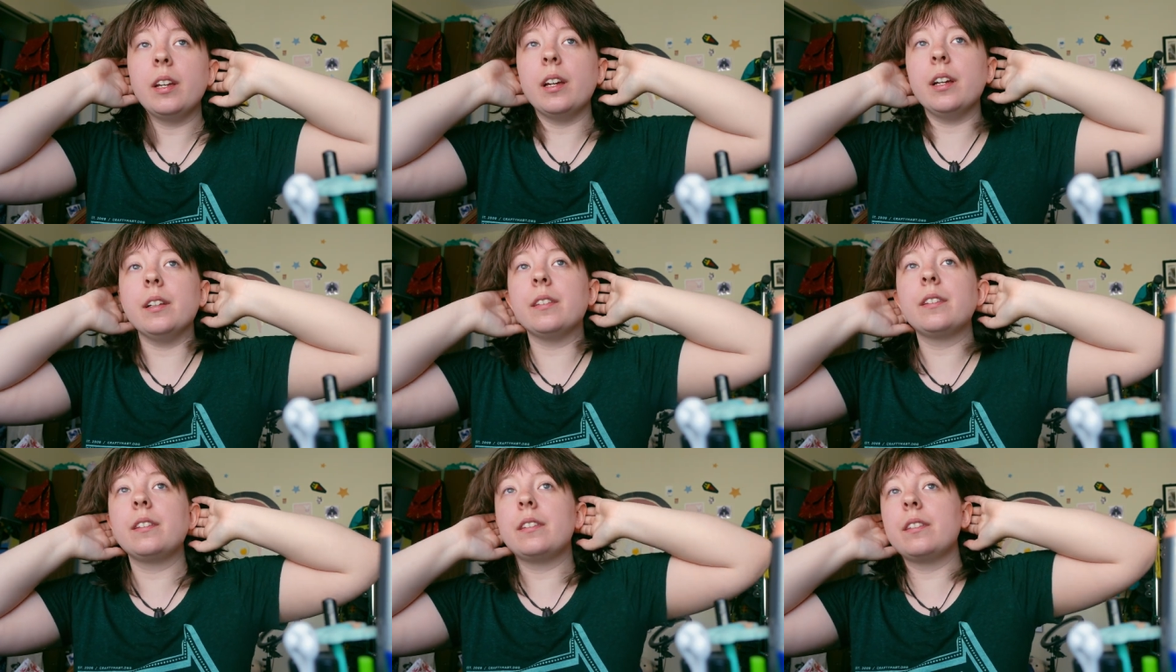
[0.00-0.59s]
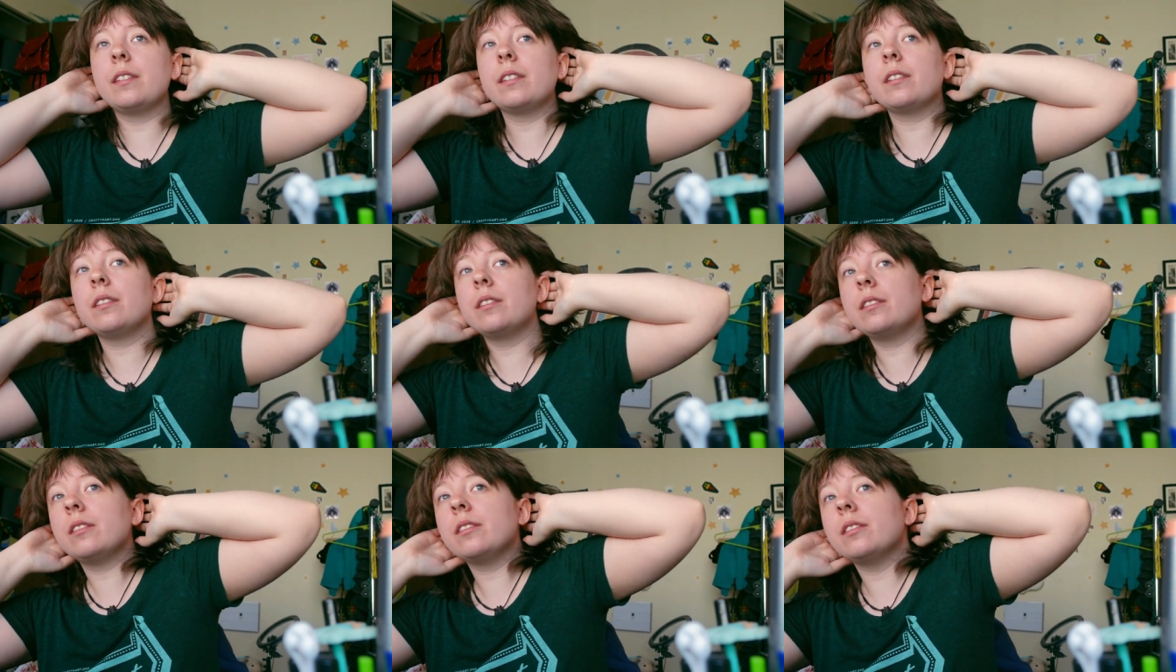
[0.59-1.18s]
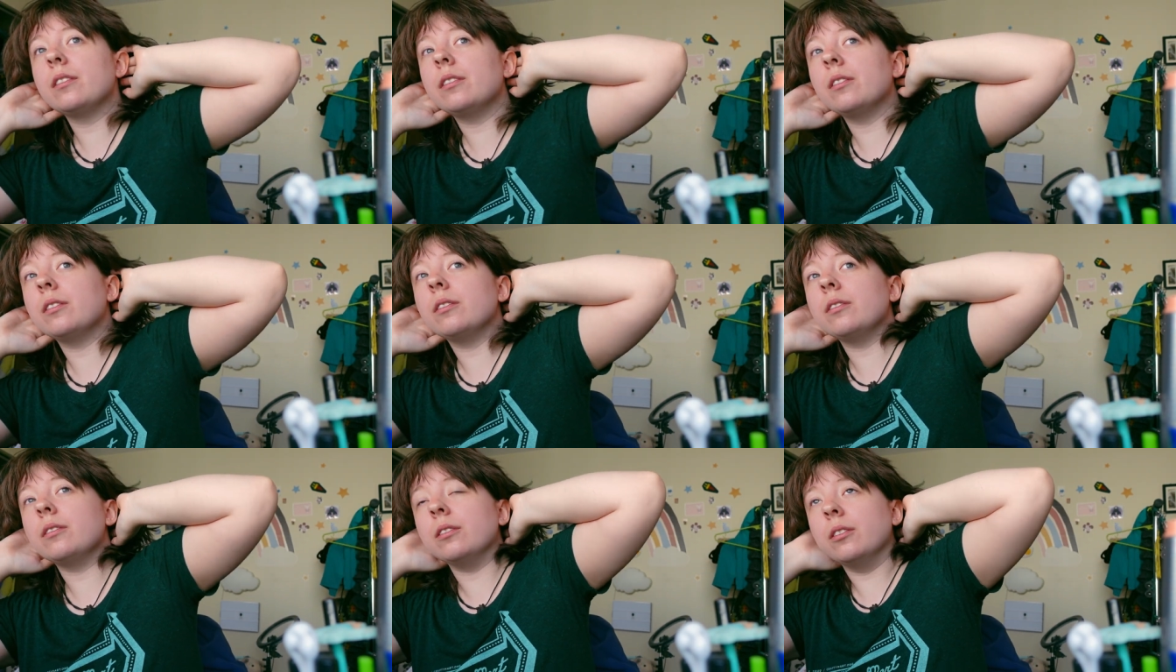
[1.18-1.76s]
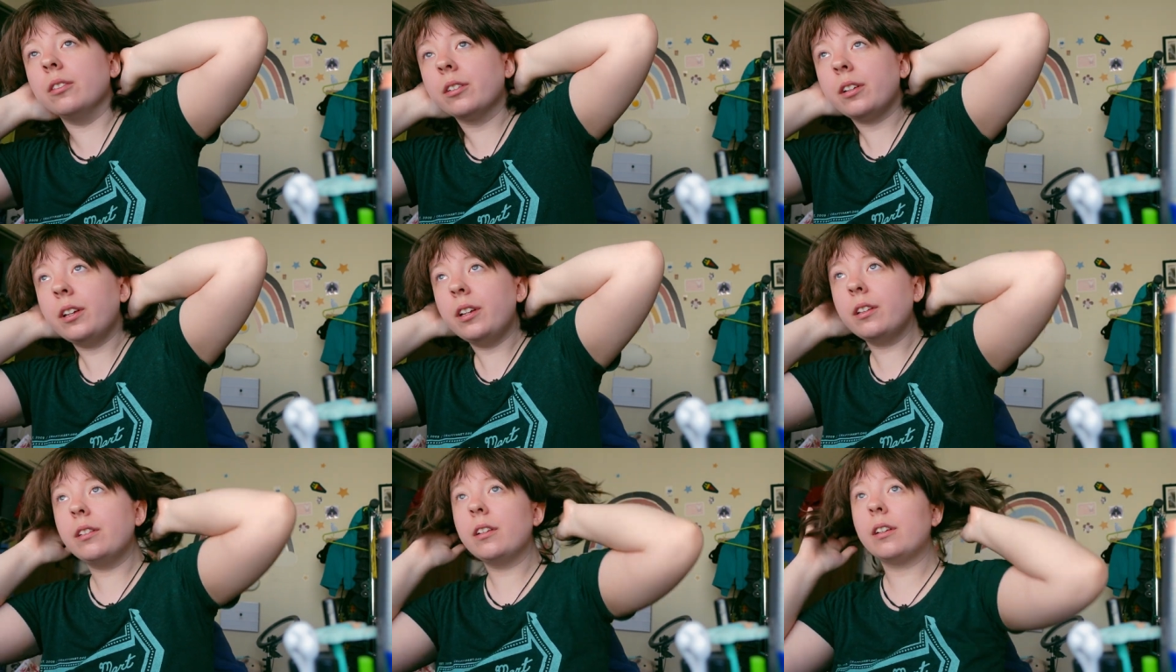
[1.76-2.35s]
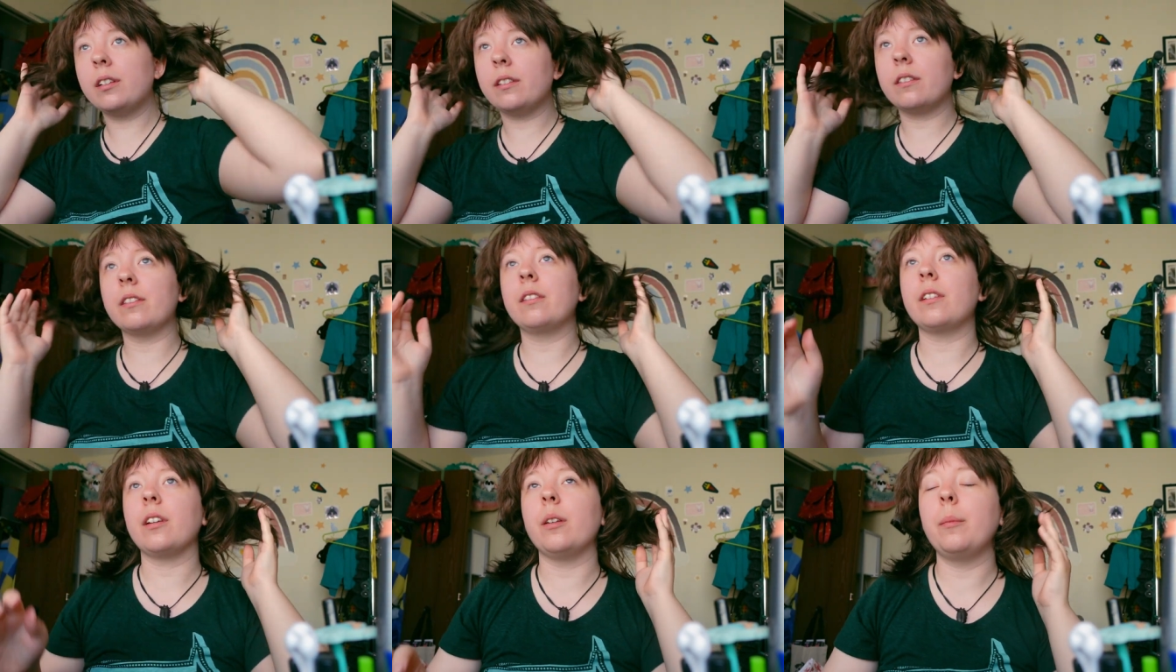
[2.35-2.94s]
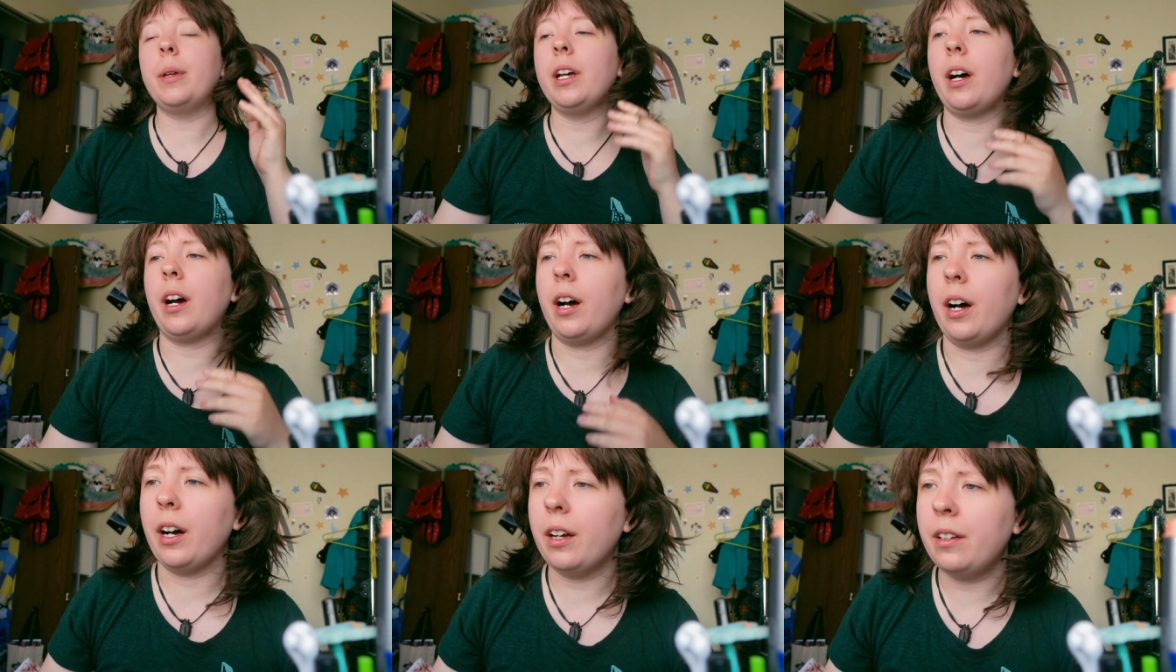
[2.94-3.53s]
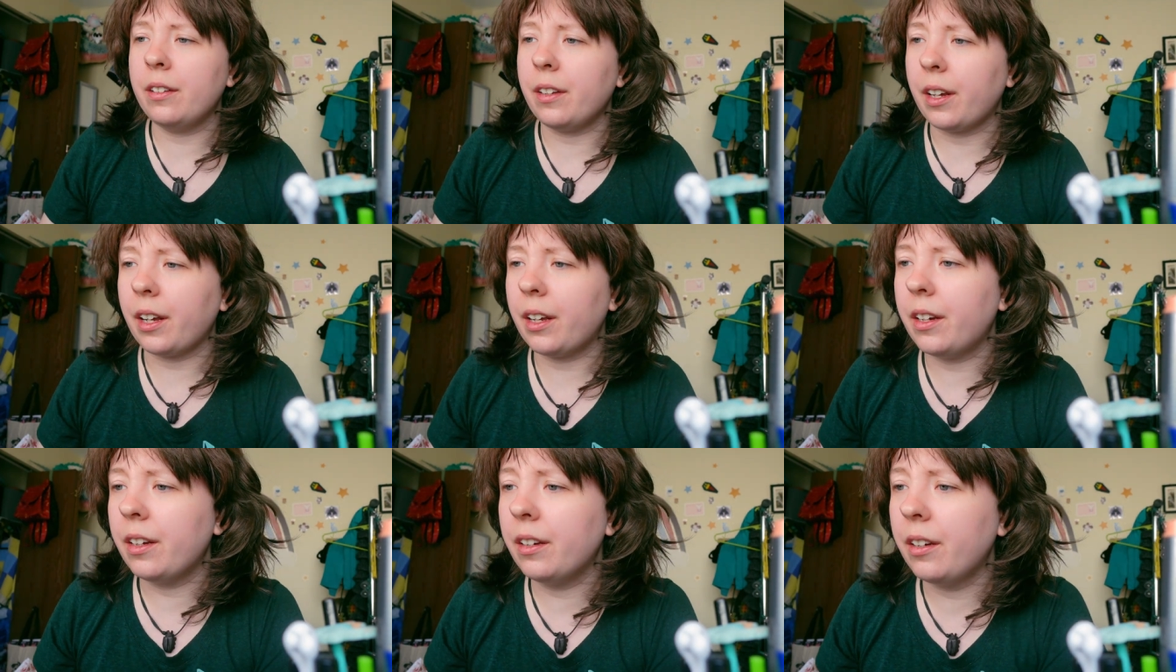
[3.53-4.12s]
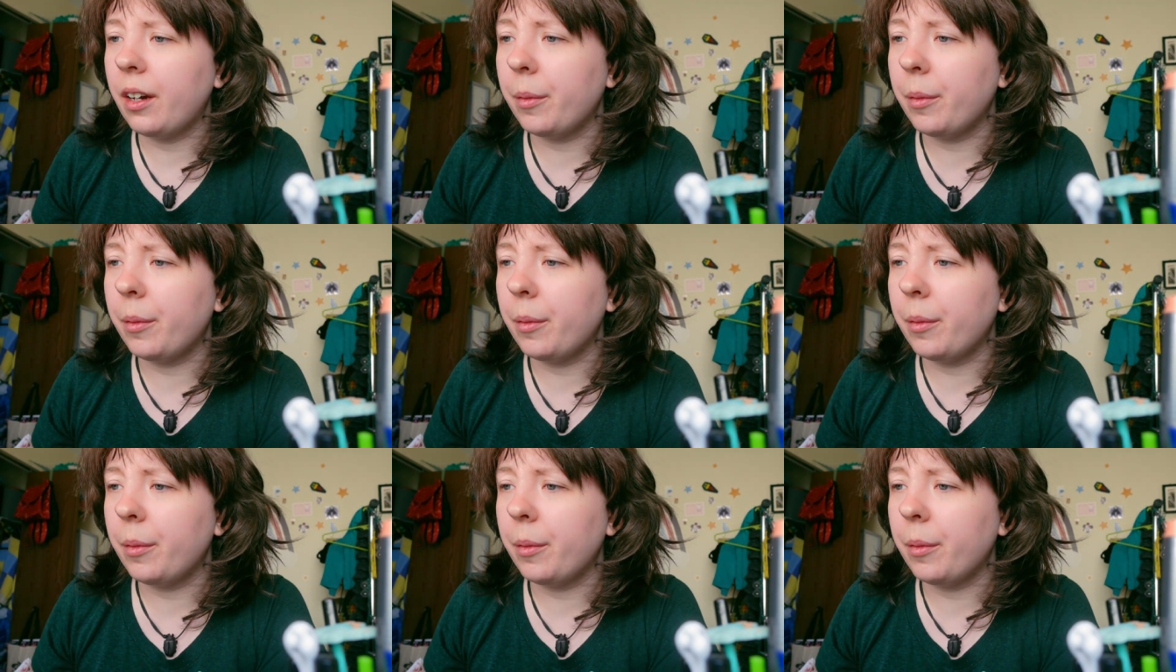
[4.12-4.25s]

It's looking like it's gonna be a hot day.